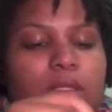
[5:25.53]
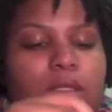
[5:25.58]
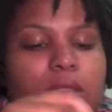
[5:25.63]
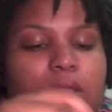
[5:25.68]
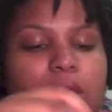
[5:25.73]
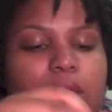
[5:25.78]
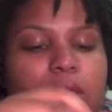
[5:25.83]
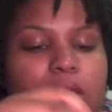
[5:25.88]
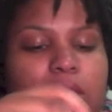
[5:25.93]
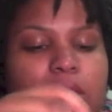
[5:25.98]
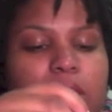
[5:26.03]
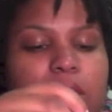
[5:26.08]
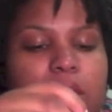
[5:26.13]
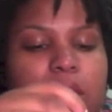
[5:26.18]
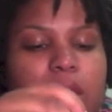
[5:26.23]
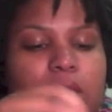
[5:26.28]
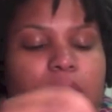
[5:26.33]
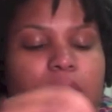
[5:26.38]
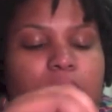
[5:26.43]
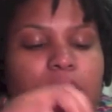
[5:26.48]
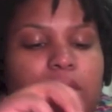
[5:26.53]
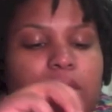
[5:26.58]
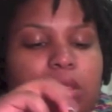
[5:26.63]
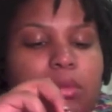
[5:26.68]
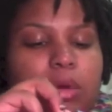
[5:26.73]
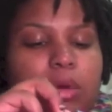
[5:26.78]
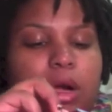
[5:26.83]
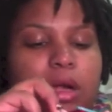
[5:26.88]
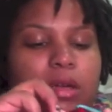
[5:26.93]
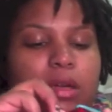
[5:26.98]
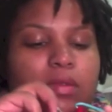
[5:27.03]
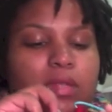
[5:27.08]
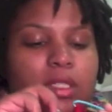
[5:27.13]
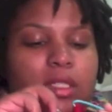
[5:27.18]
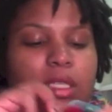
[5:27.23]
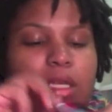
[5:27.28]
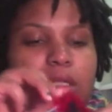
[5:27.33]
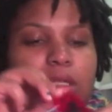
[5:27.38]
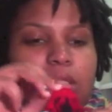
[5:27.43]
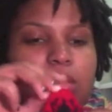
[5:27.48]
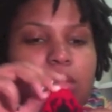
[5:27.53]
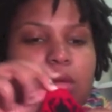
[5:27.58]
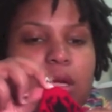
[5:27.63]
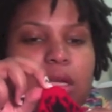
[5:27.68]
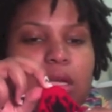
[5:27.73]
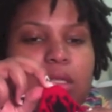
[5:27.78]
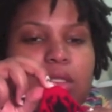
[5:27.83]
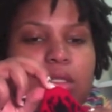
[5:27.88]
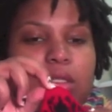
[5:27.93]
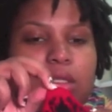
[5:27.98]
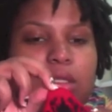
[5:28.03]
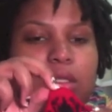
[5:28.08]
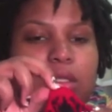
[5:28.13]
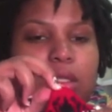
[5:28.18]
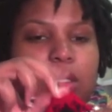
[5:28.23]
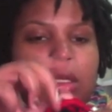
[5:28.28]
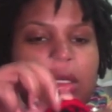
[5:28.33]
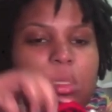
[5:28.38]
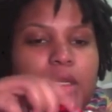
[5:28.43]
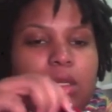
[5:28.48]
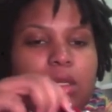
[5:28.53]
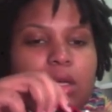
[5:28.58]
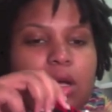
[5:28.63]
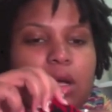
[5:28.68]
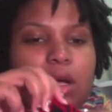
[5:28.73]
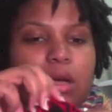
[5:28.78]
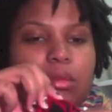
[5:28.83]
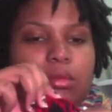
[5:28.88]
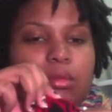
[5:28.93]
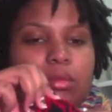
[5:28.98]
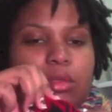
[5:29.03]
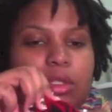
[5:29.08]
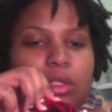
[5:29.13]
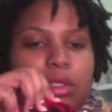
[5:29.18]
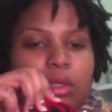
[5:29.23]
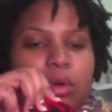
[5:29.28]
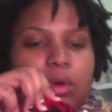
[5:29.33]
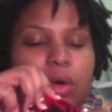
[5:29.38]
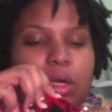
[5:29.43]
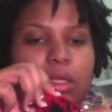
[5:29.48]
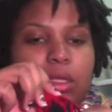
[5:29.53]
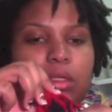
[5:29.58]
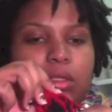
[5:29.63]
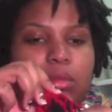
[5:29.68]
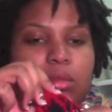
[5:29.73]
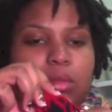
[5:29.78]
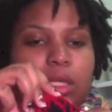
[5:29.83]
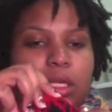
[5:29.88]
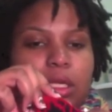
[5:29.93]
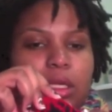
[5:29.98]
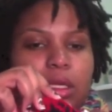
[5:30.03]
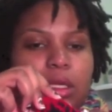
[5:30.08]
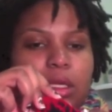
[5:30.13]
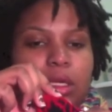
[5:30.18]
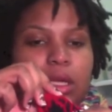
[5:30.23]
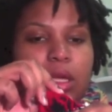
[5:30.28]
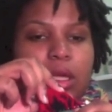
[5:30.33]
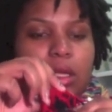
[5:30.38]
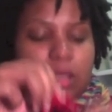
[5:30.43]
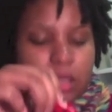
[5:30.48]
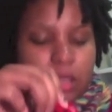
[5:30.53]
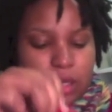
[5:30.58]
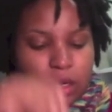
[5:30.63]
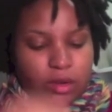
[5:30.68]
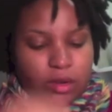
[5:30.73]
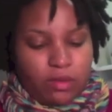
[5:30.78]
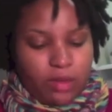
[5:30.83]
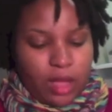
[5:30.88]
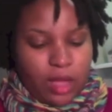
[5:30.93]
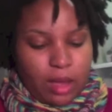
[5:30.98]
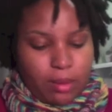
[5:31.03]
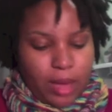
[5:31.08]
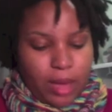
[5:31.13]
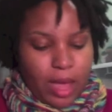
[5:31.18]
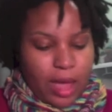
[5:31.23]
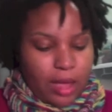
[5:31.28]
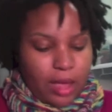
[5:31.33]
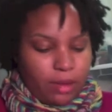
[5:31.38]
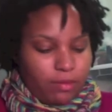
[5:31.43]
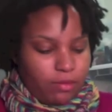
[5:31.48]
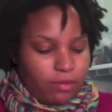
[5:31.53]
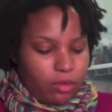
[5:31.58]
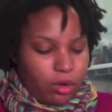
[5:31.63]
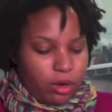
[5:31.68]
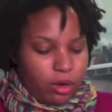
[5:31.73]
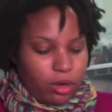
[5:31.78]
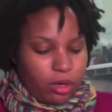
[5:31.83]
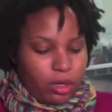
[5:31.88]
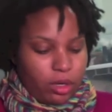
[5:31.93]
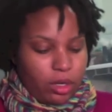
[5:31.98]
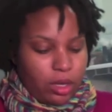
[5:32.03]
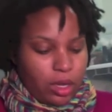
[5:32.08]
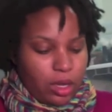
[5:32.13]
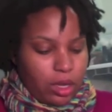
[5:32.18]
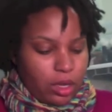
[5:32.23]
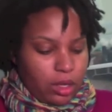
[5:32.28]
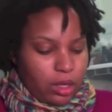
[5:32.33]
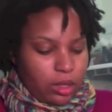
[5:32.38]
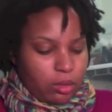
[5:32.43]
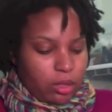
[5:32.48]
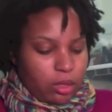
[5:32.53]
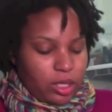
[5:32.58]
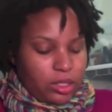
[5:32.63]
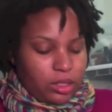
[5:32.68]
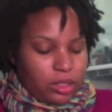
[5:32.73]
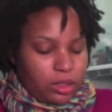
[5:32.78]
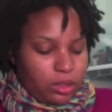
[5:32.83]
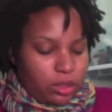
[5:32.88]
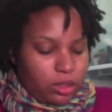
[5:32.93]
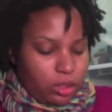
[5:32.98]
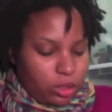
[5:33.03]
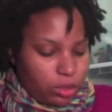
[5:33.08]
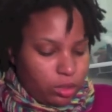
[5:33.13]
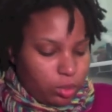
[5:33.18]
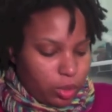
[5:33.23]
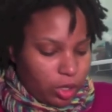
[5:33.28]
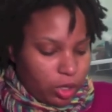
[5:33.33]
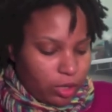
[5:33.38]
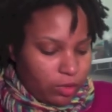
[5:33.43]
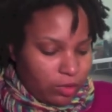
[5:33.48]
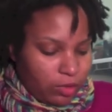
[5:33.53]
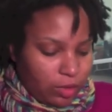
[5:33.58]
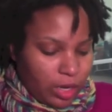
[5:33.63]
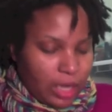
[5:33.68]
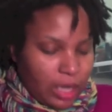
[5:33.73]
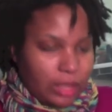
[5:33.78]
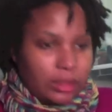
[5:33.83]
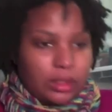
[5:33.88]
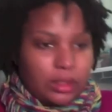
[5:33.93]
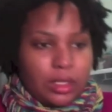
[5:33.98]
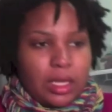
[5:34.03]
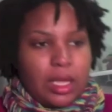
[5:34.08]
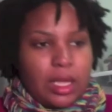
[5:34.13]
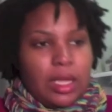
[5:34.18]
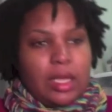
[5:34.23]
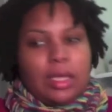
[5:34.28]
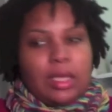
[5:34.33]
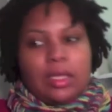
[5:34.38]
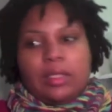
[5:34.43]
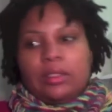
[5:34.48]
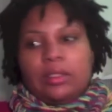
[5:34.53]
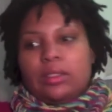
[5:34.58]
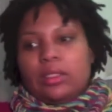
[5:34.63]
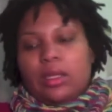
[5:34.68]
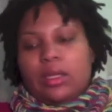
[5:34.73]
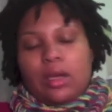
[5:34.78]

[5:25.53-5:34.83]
this is actually just part of a test watch. Going to be an ear flap hat for my sister's boyfriend, and